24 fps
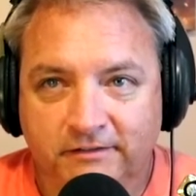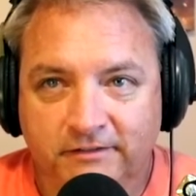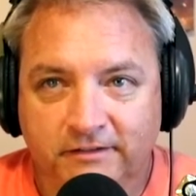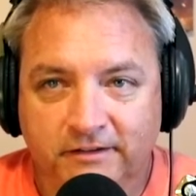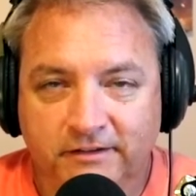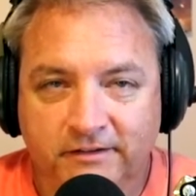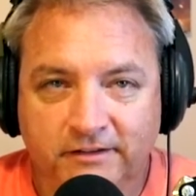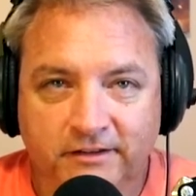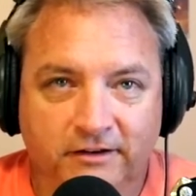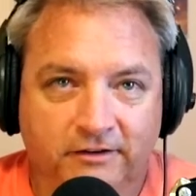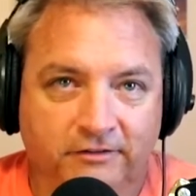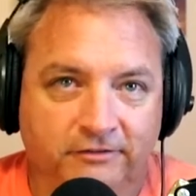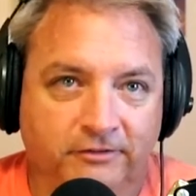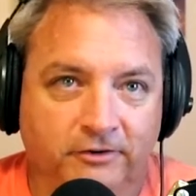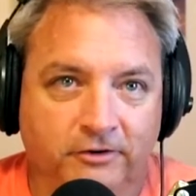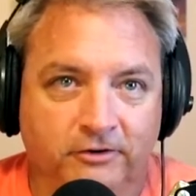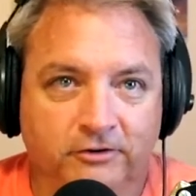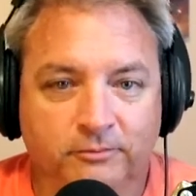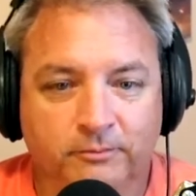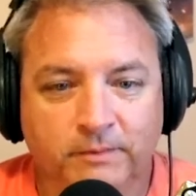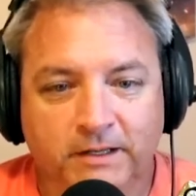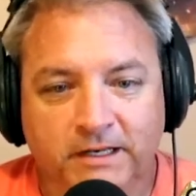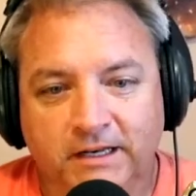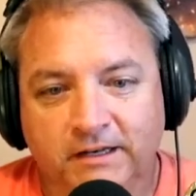their
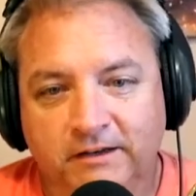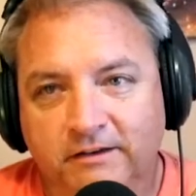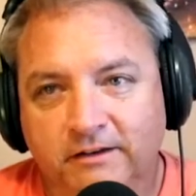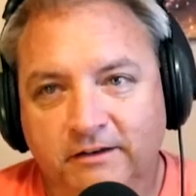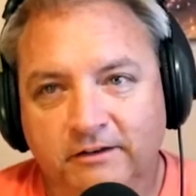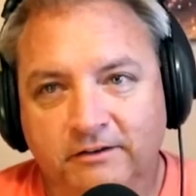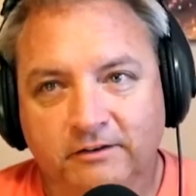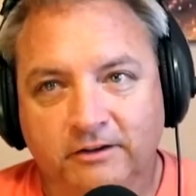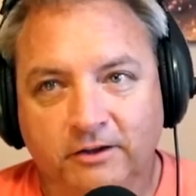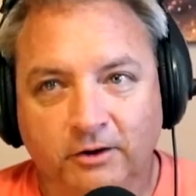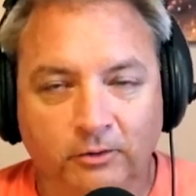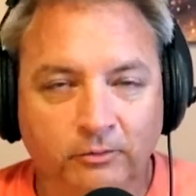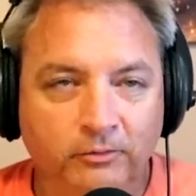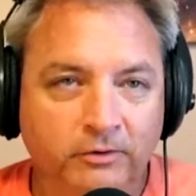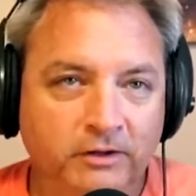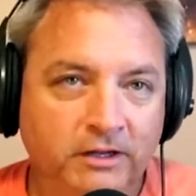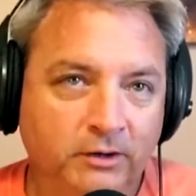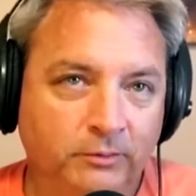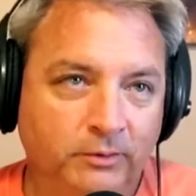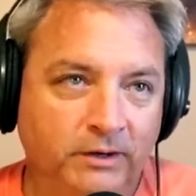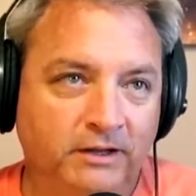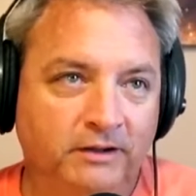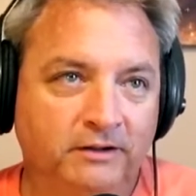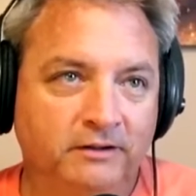first meeting didn't go really
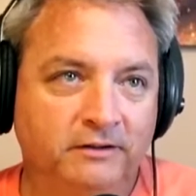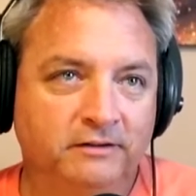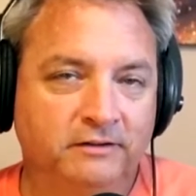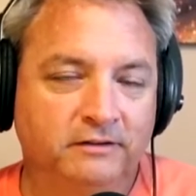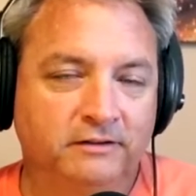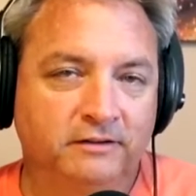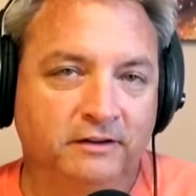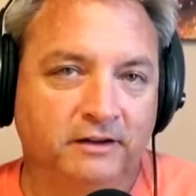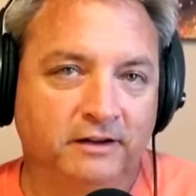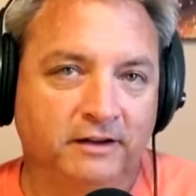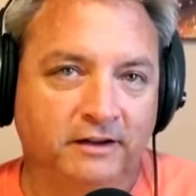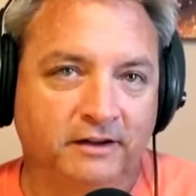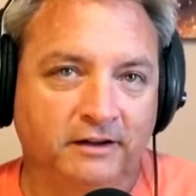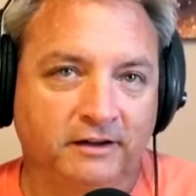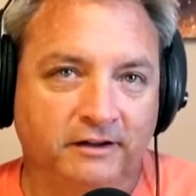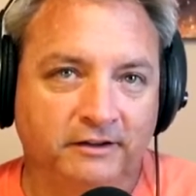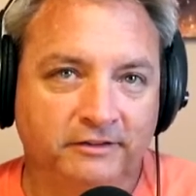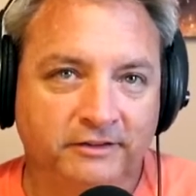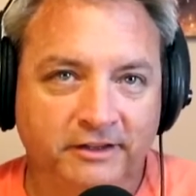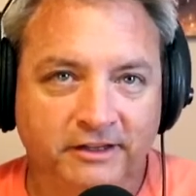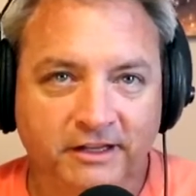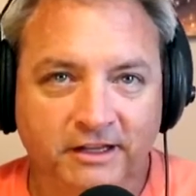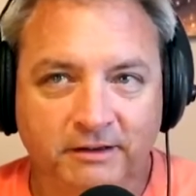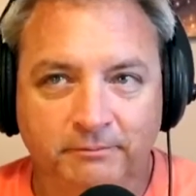well.
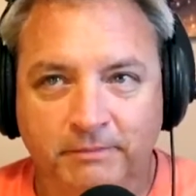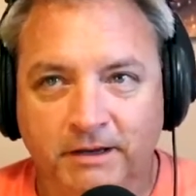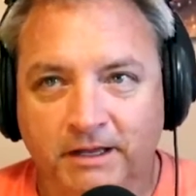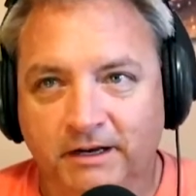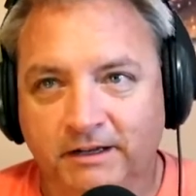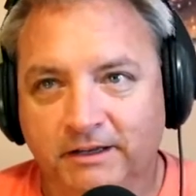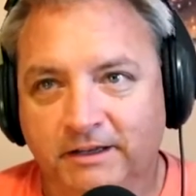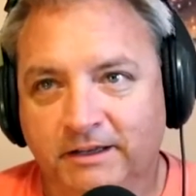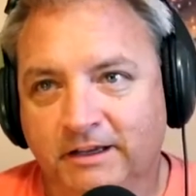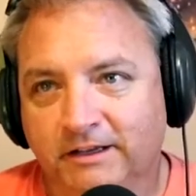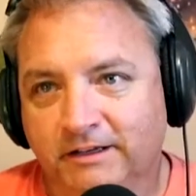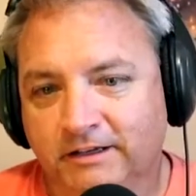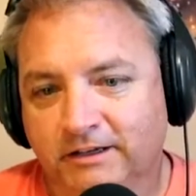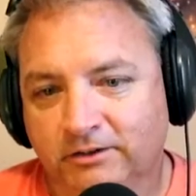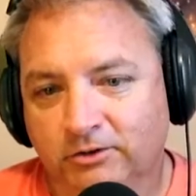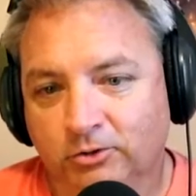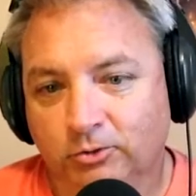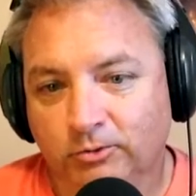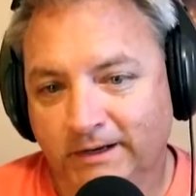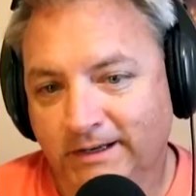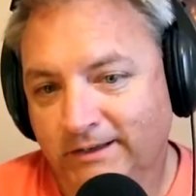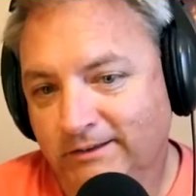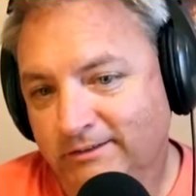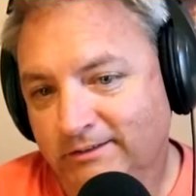Then they met again in
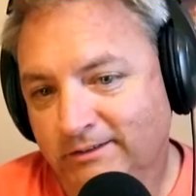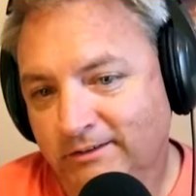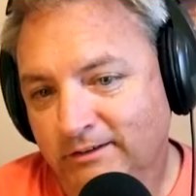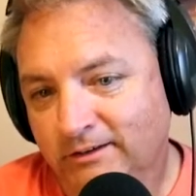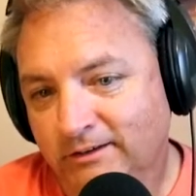Greece,